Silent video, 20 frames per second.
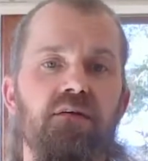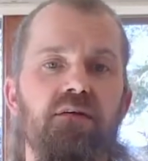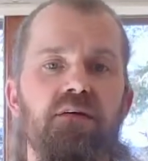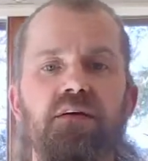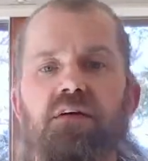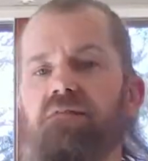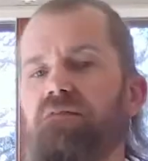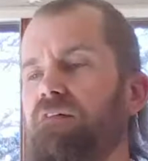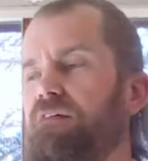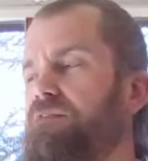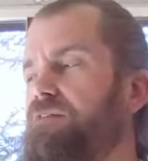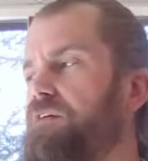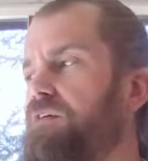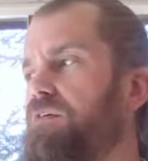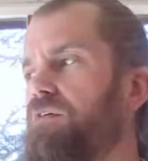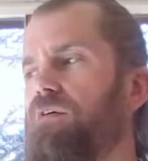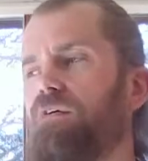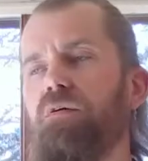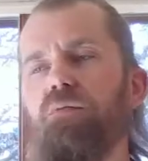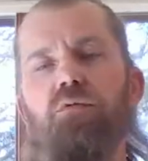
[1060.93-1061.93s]
even if you can
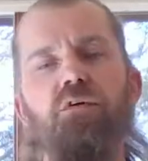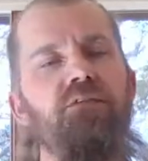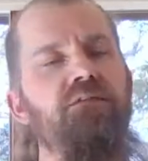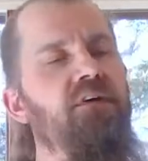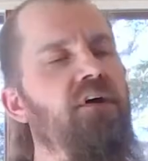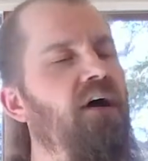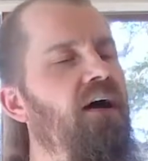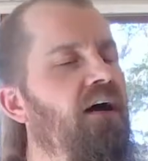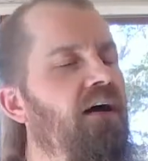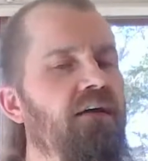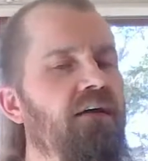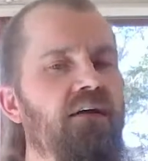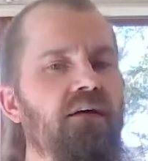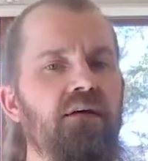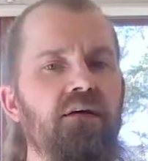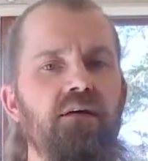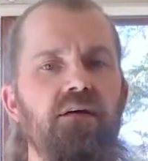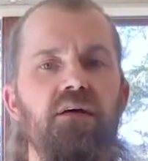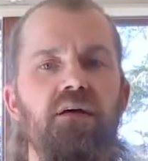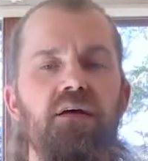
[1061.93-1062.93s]
only move your head,
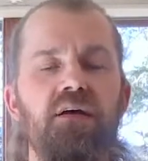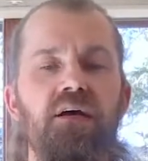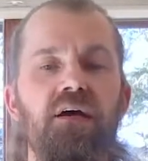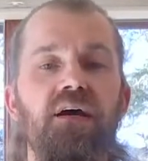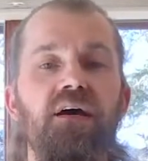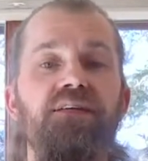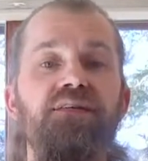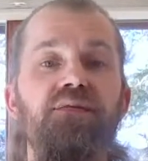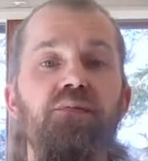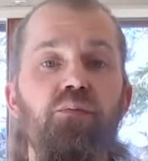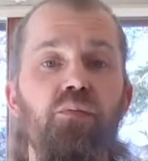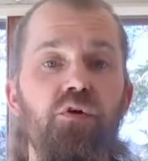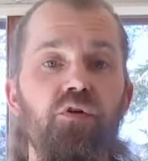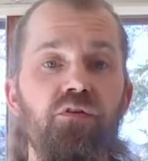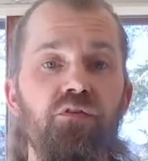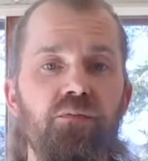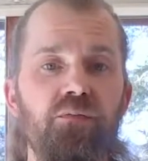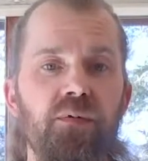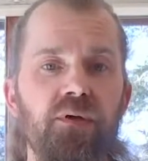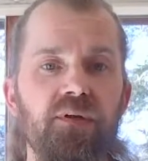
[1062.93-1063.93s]
it's
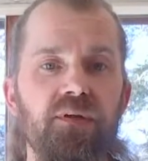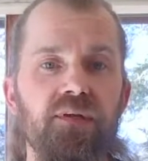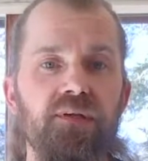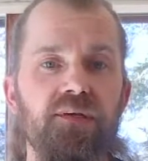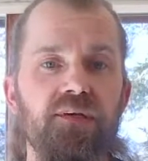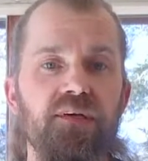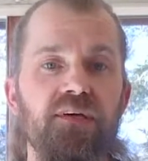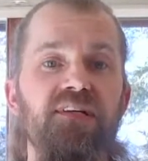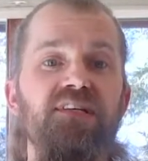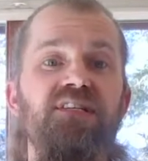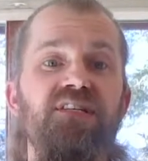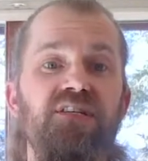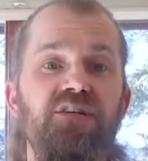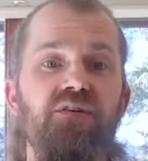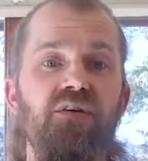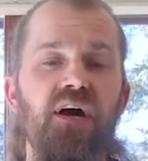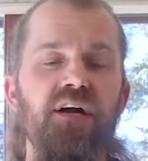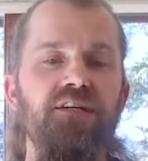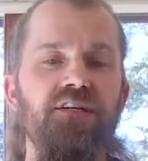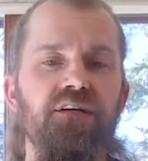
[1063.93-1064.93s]
movement, it's
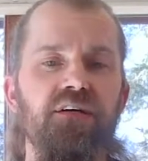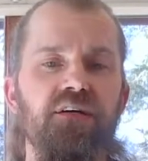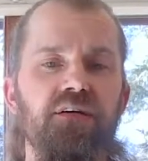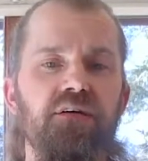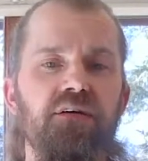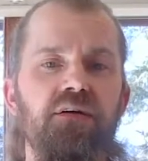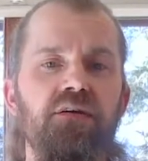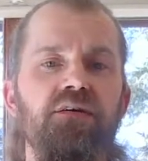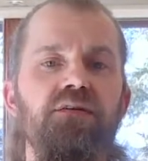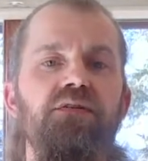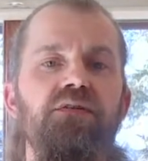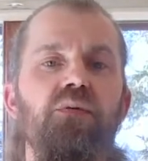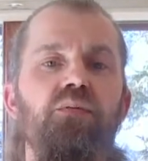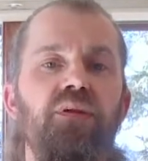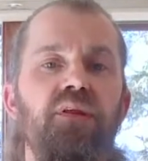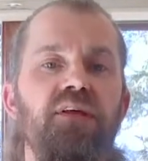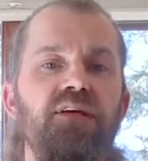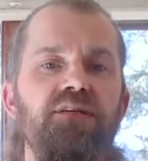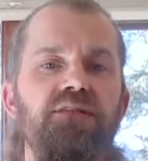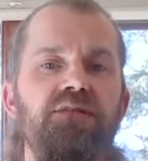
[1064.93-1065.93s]
stretching. So
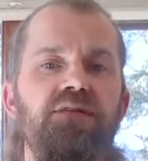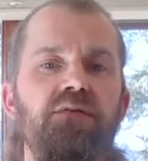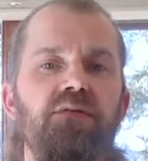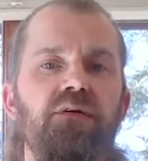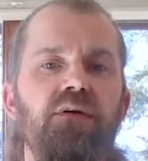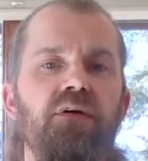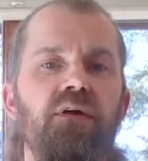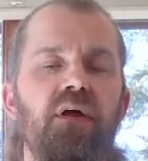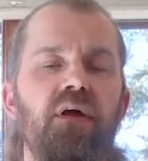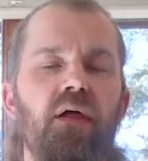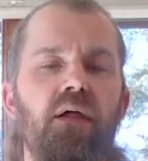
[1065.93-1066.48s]
please do it.